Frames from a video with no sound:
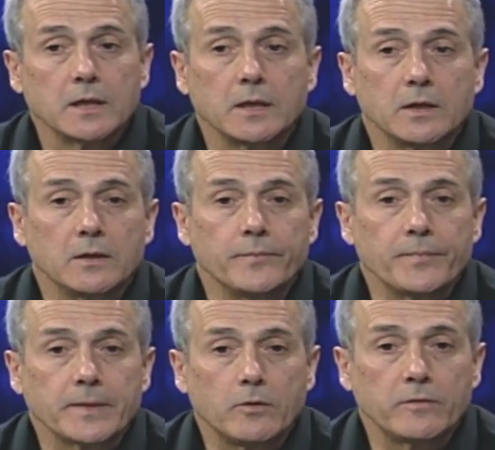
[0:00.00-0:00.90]

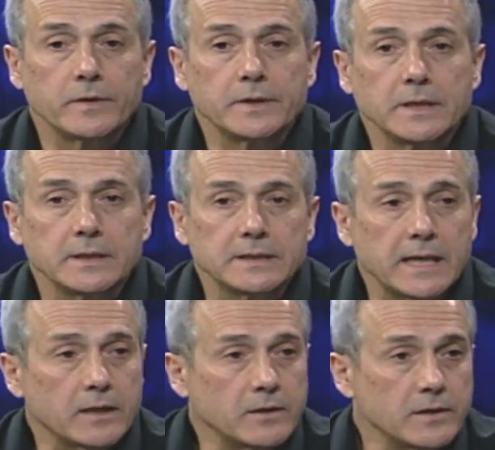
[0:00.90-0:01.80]
um, over the
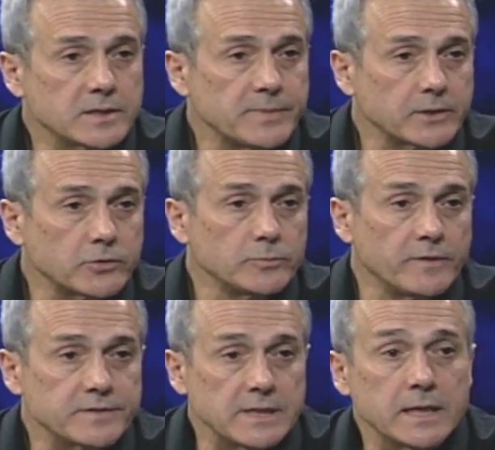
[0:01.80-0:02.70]
entire spectrum
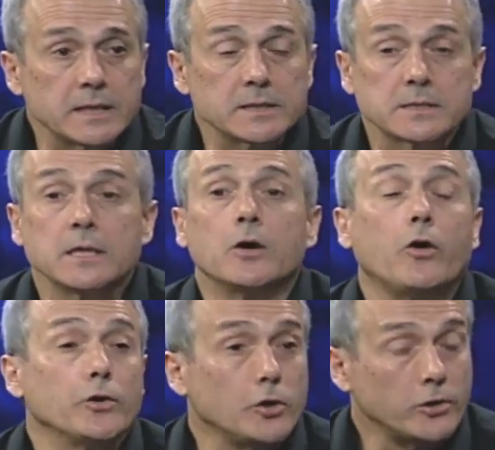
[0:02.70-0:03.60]
of science,
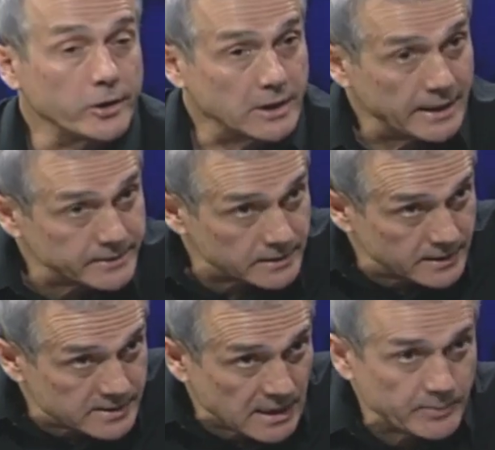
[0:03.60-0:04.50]
on all the
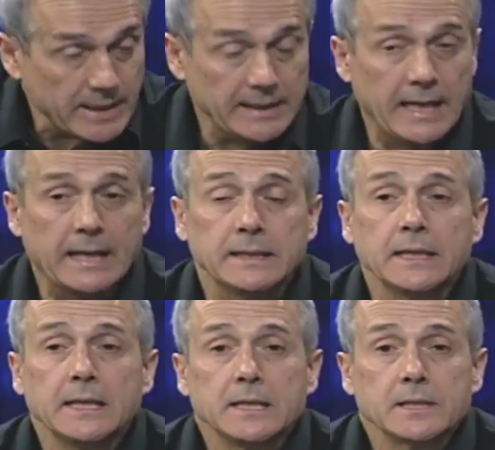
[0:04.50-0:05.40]
continents, I might add.
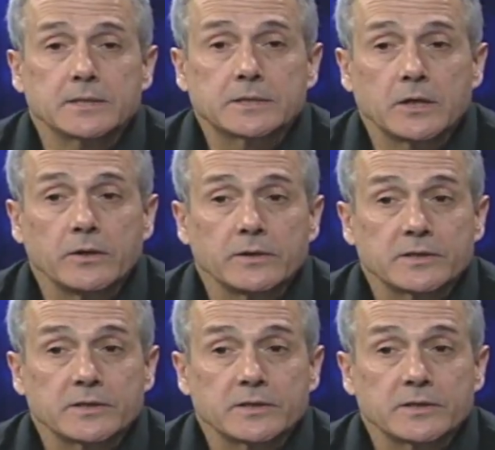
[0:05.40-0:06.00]
So